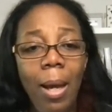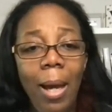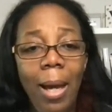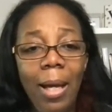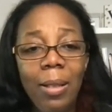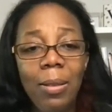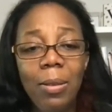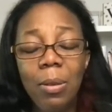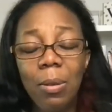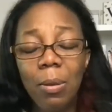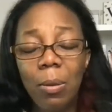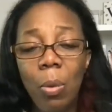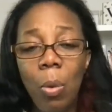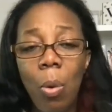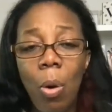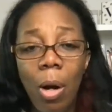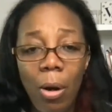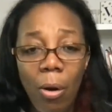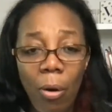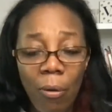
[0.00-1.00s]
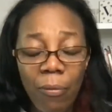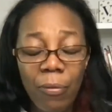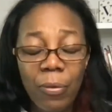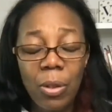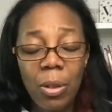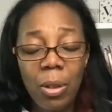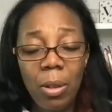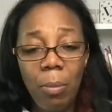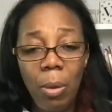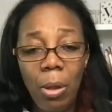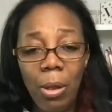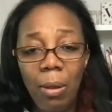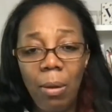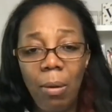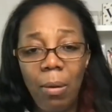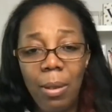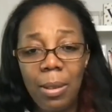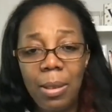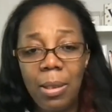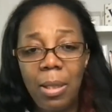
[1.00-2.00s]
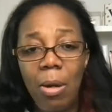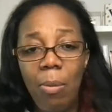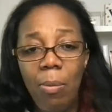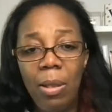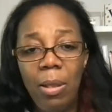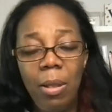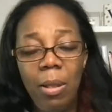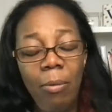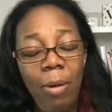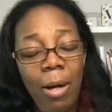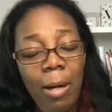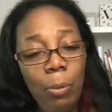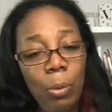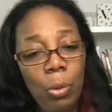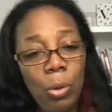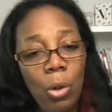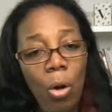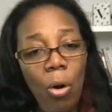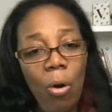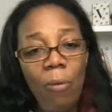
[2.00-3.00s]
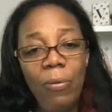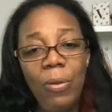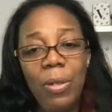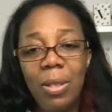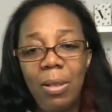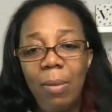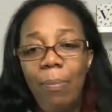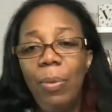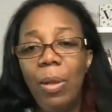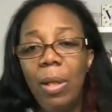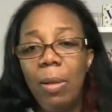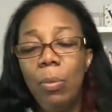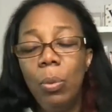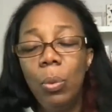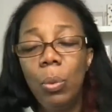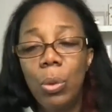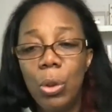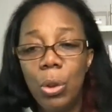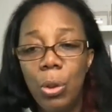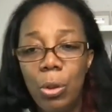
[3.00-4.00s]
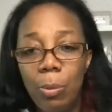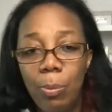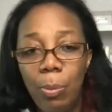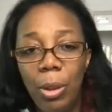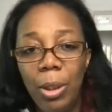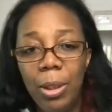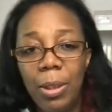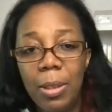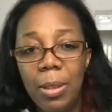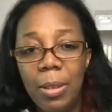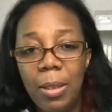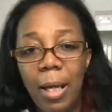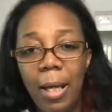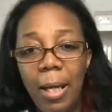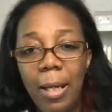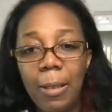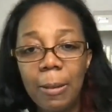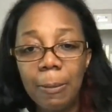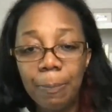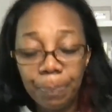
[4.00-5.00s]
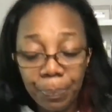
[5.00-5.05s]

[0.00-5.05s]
And quite often, my clients tell me that they're able to offer something more suitable instead.